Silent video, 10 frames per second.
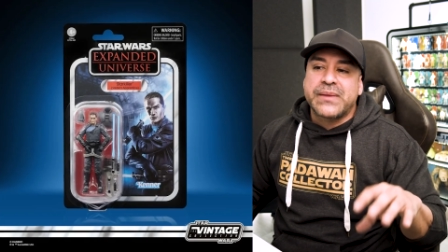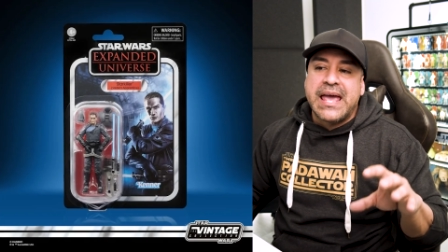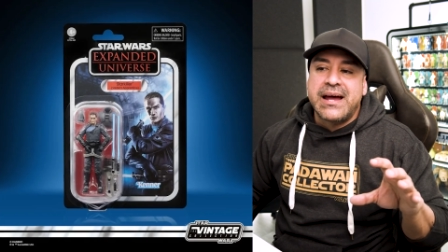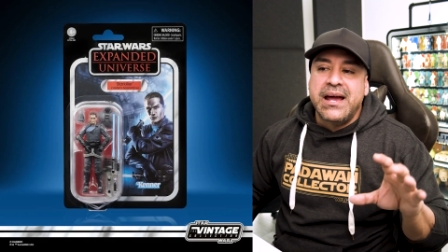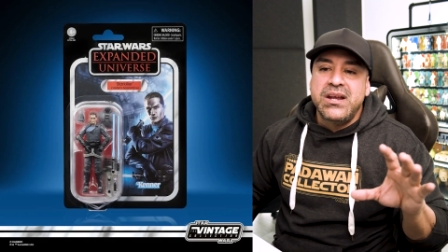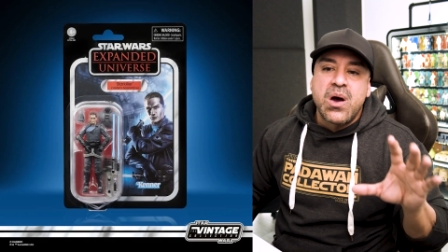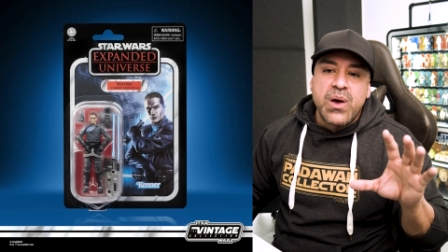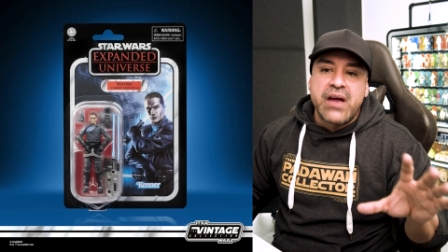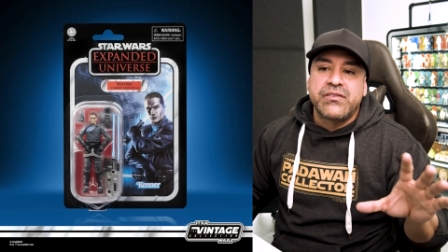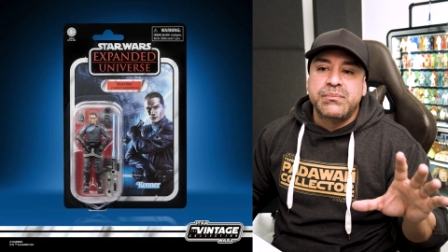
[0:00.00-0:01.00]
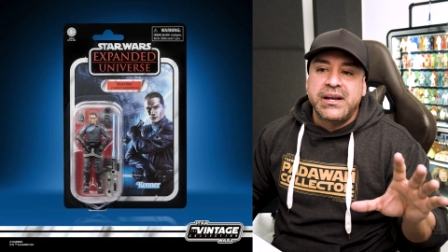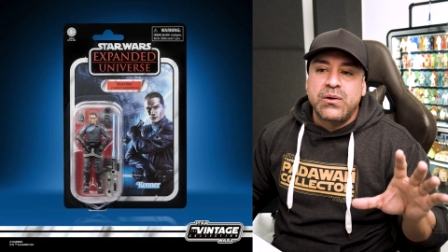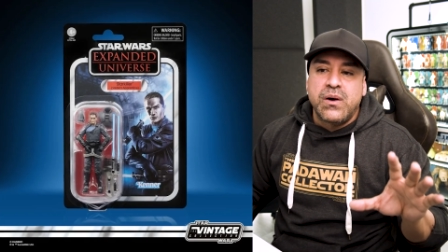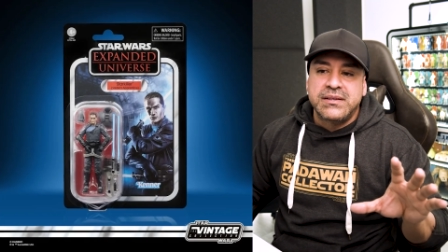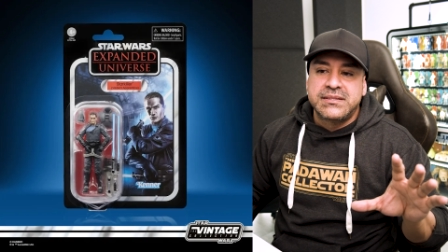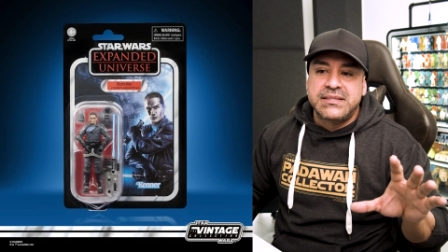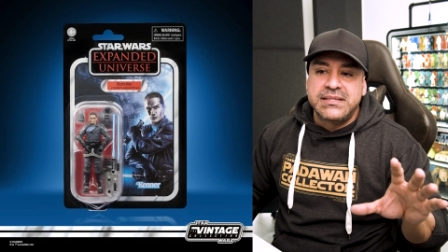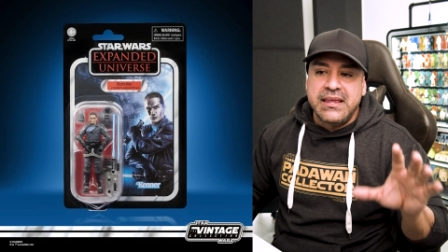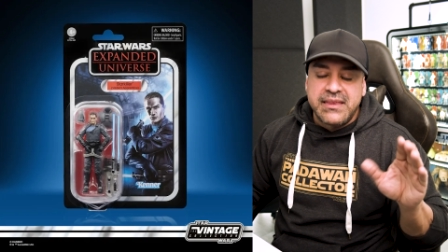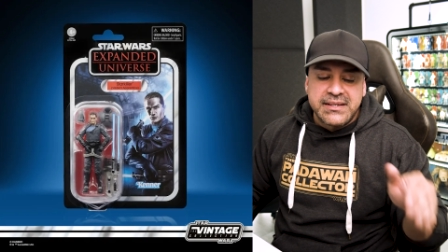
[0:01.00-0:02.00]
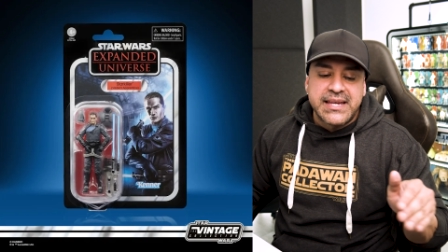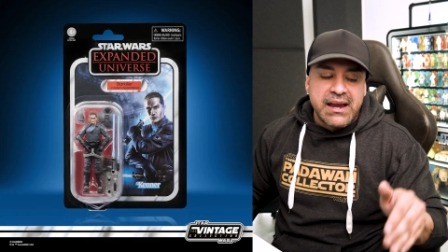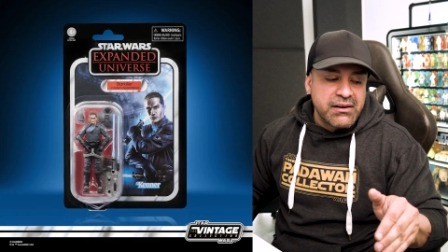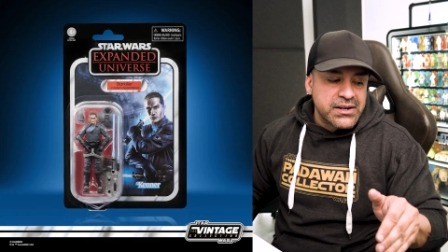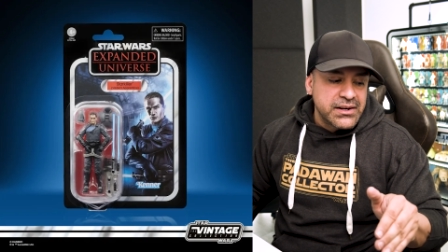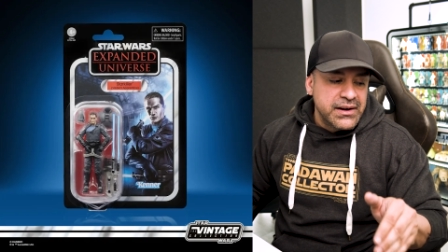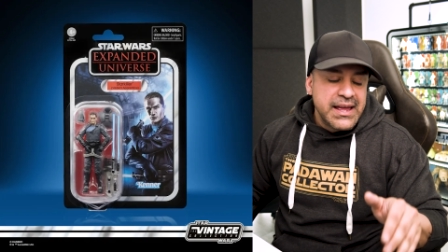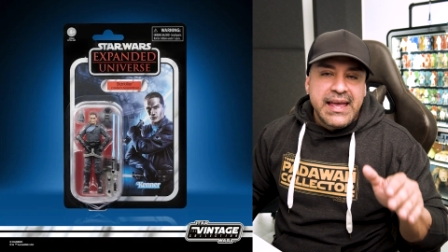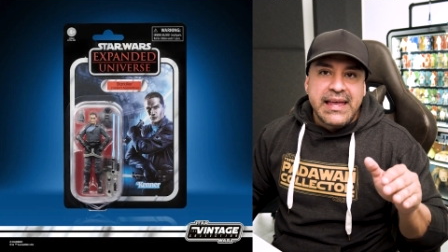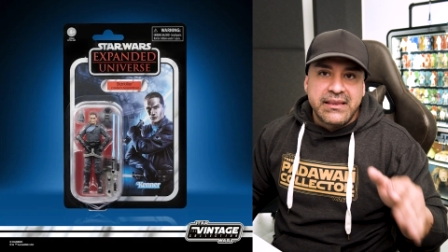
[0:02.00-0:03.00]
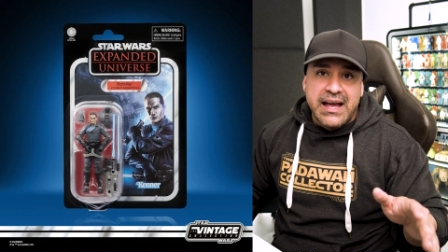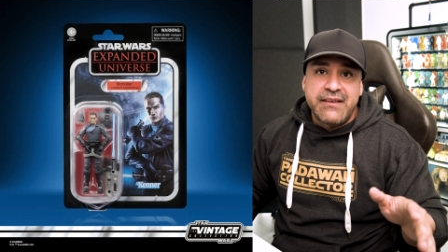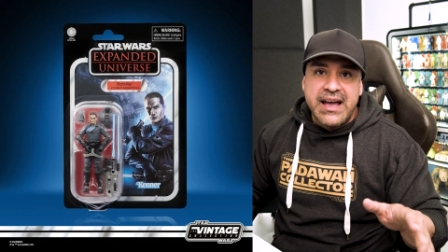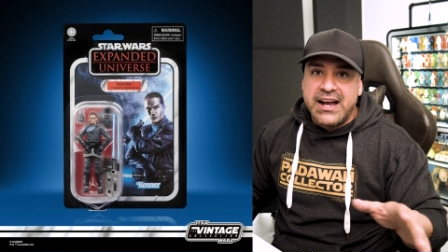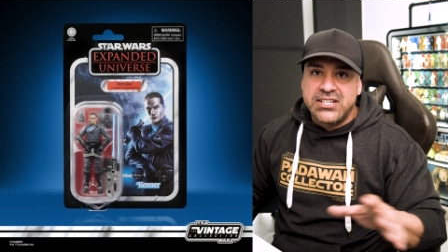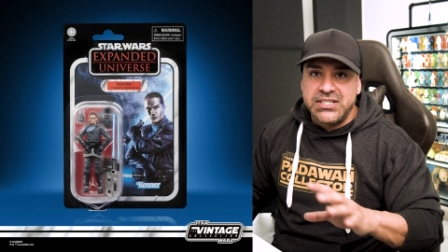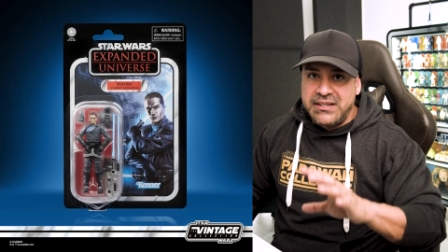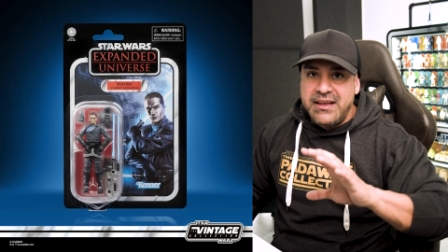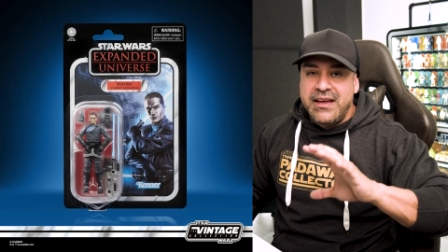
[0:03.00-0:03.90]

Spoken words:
And I know everybody wants to see this character in live action